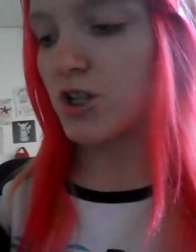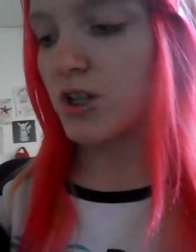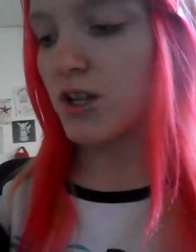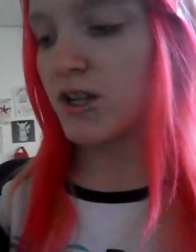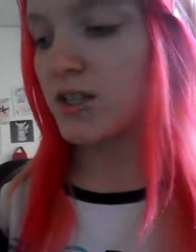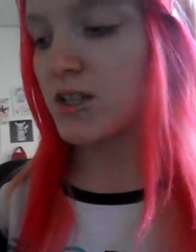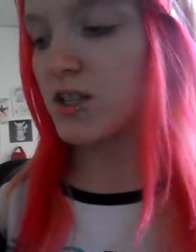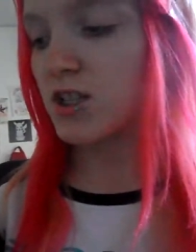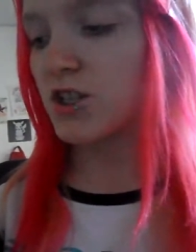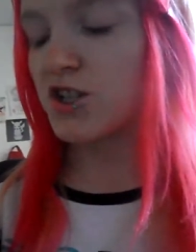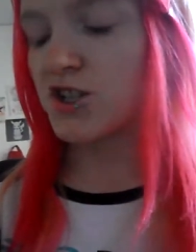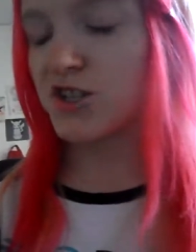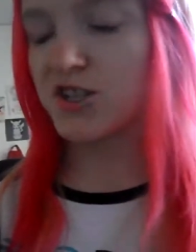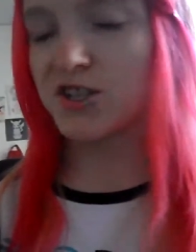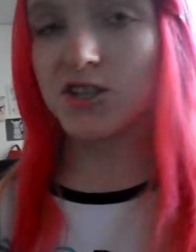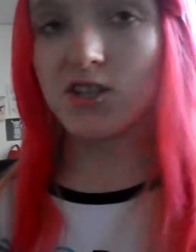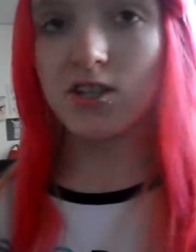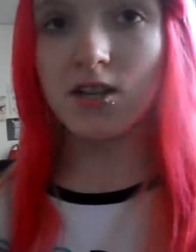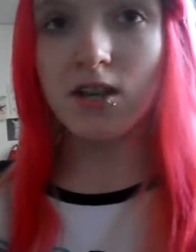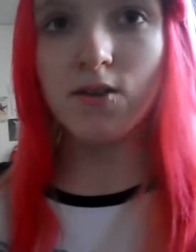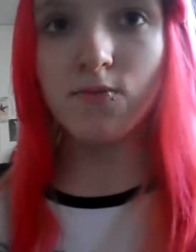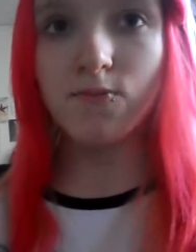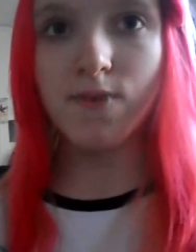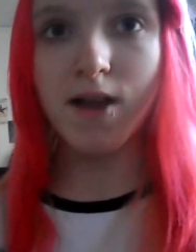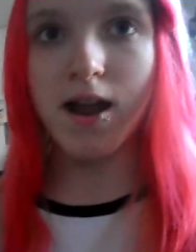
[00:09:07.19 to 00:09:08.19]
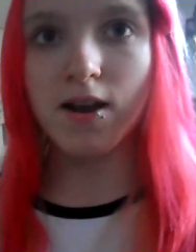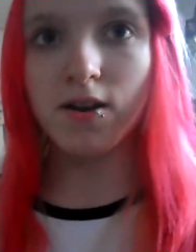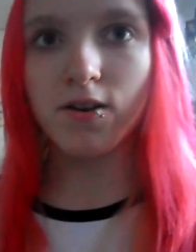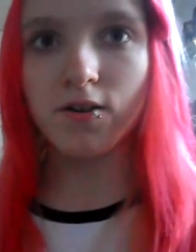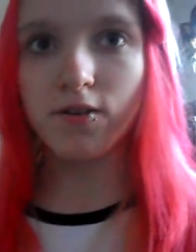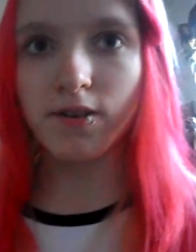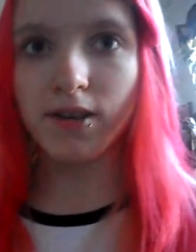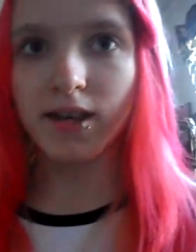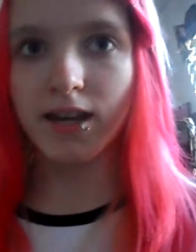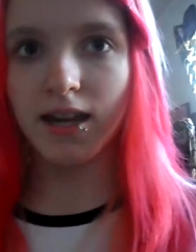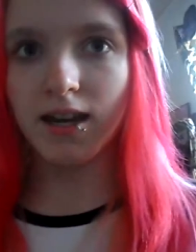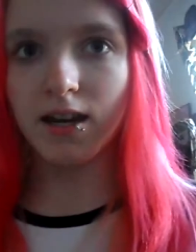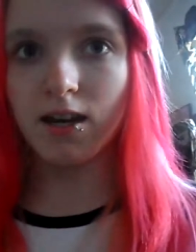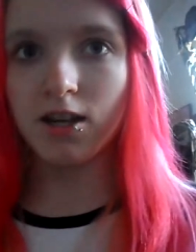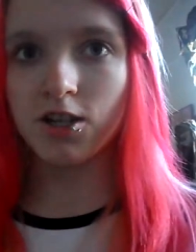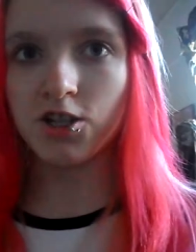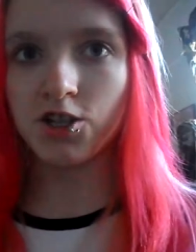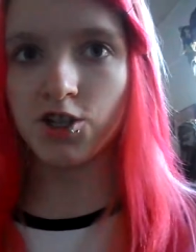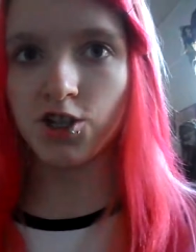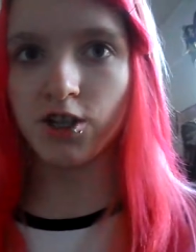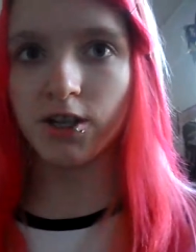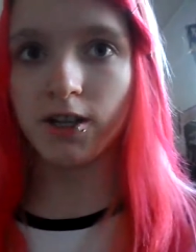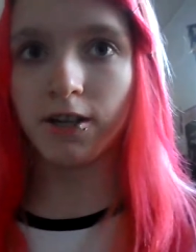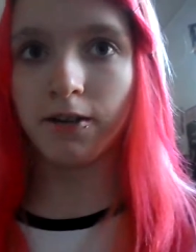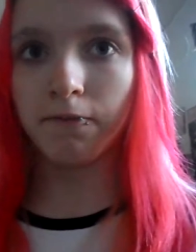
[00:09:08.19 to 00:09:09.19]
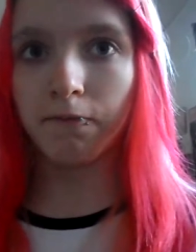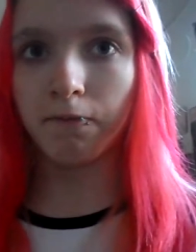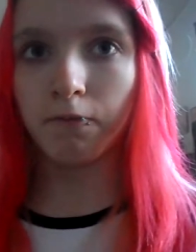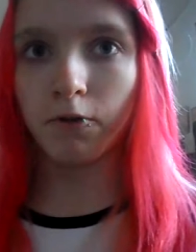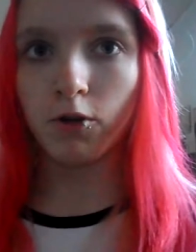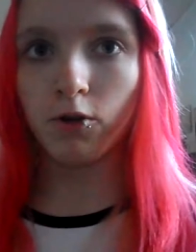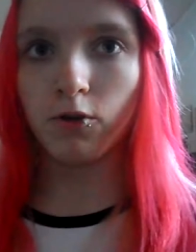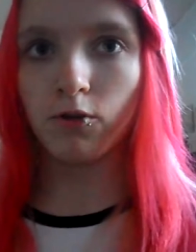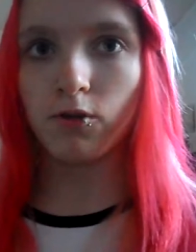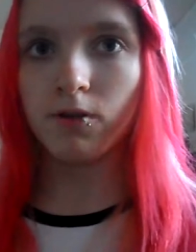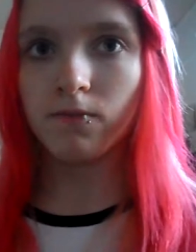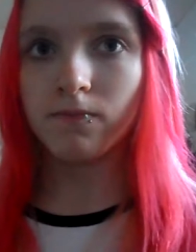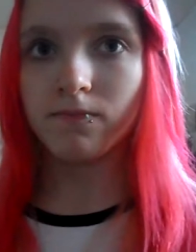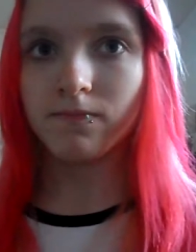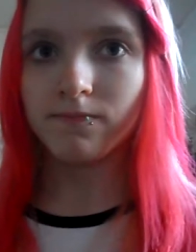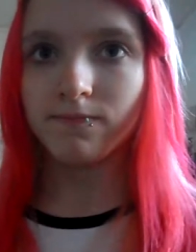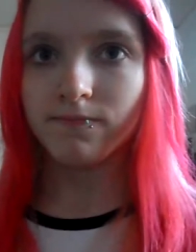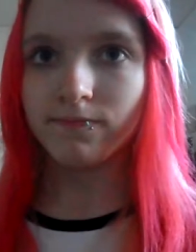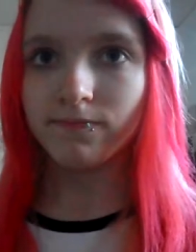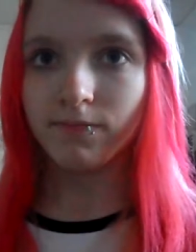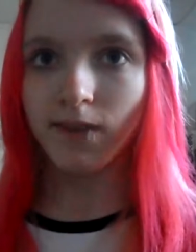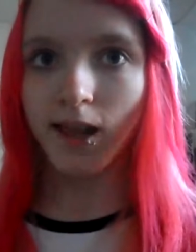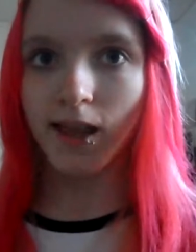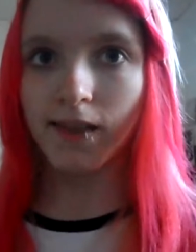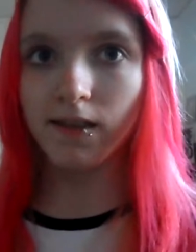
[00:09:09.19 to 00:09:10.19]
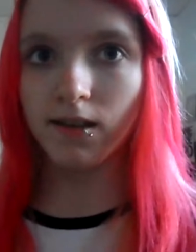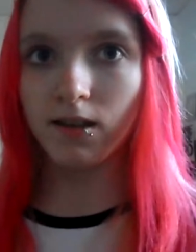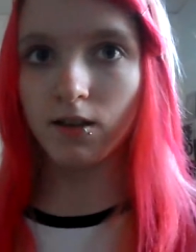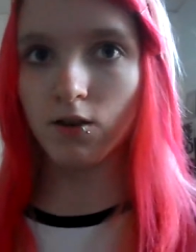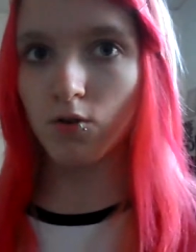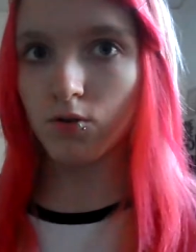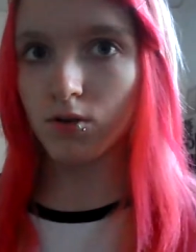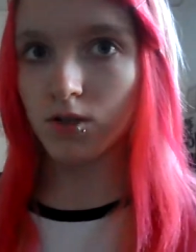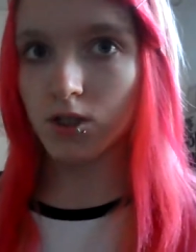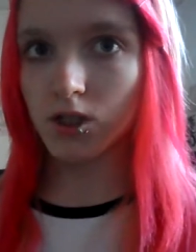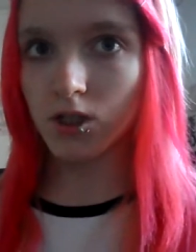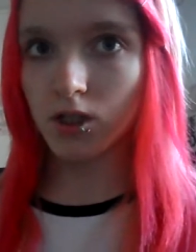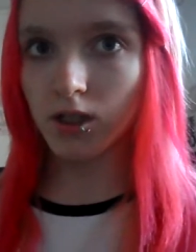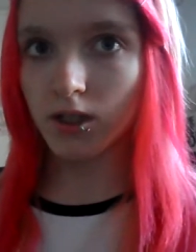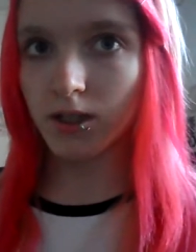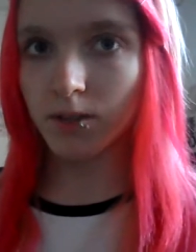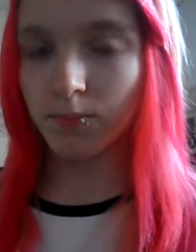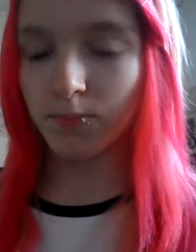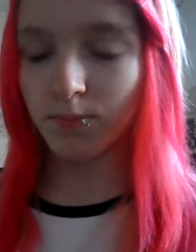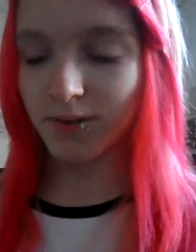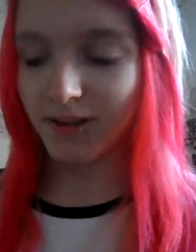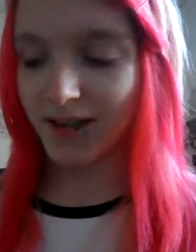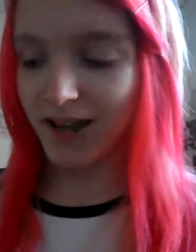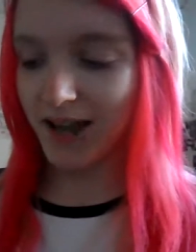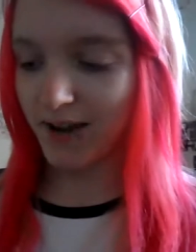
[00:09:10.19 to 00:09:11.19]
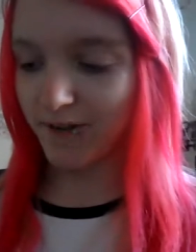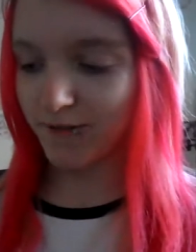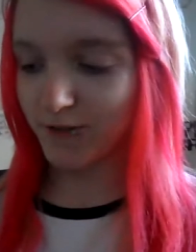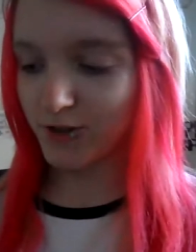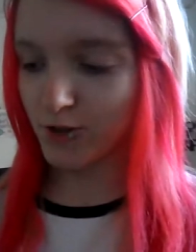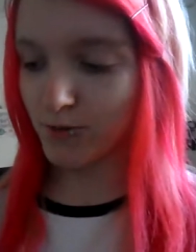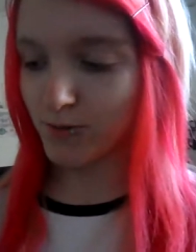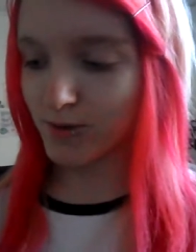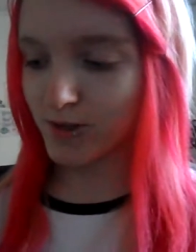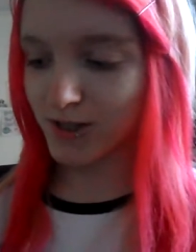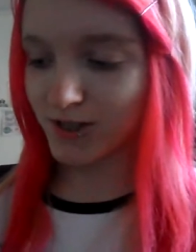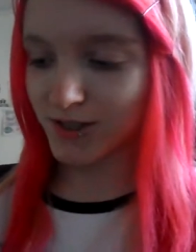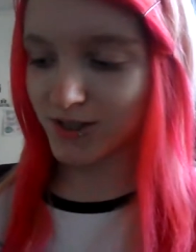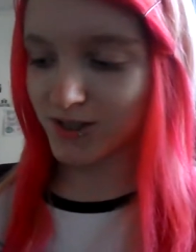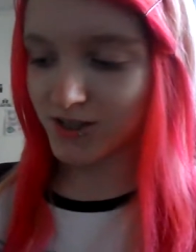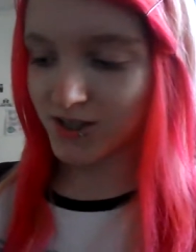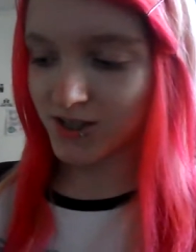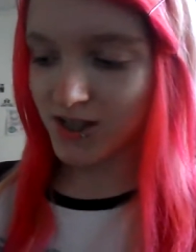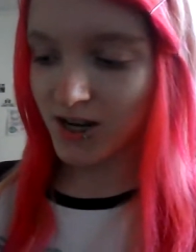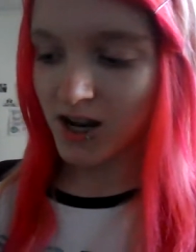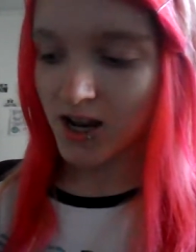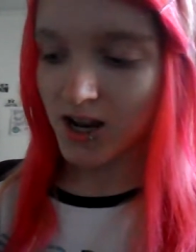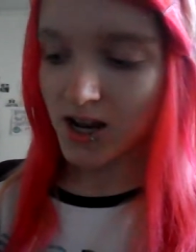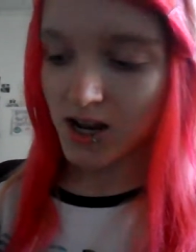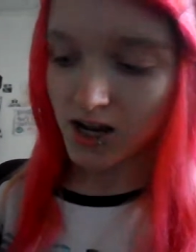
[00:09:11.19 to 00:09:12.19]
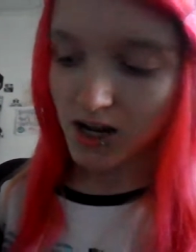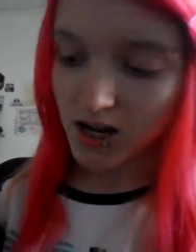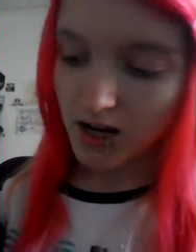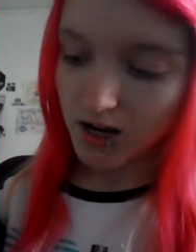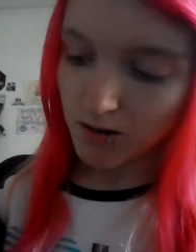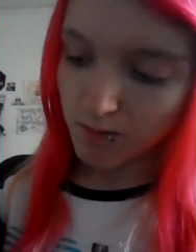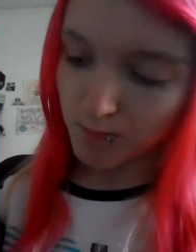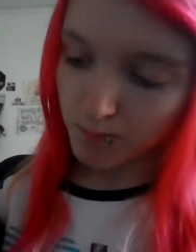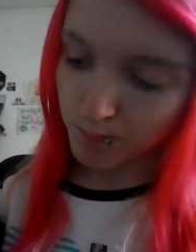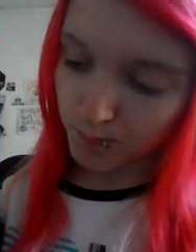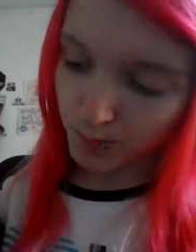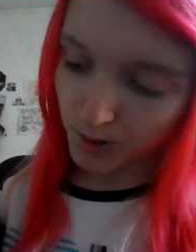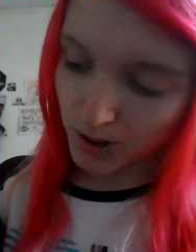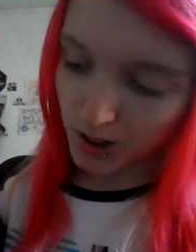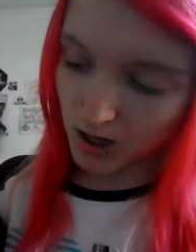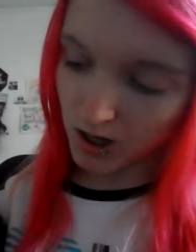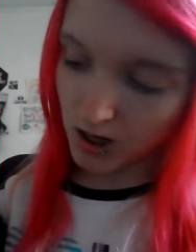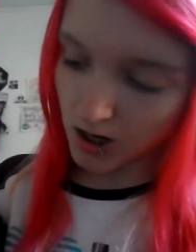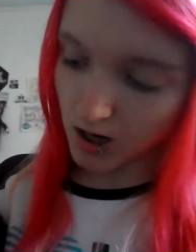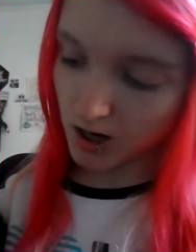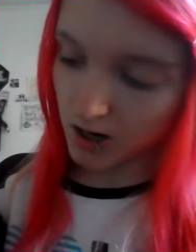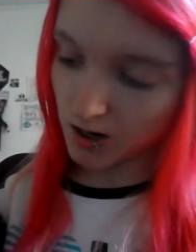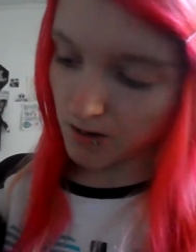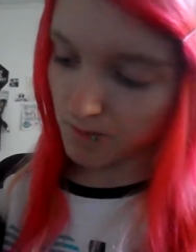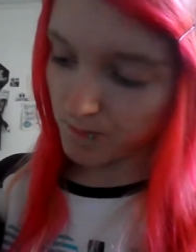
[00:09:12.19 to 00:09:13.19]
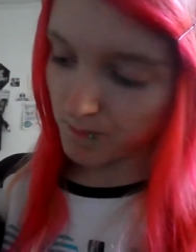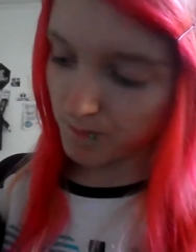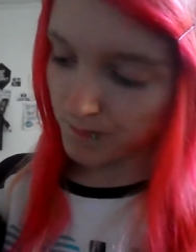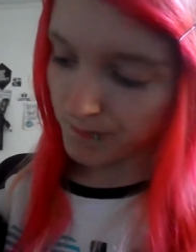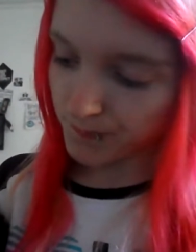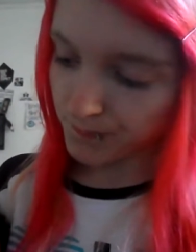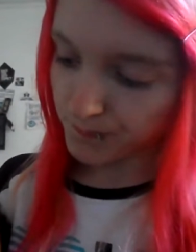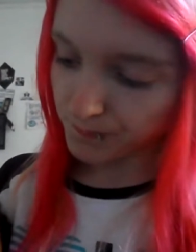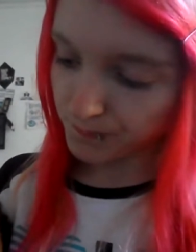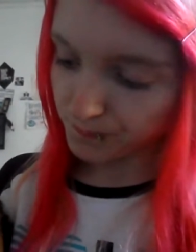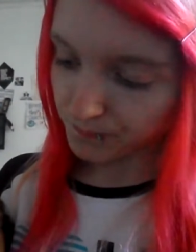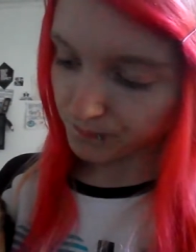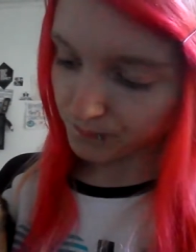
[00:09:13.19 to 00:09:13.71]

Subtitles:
She likes to just sit around in her cage and eat food and then go to sleep afterwards. But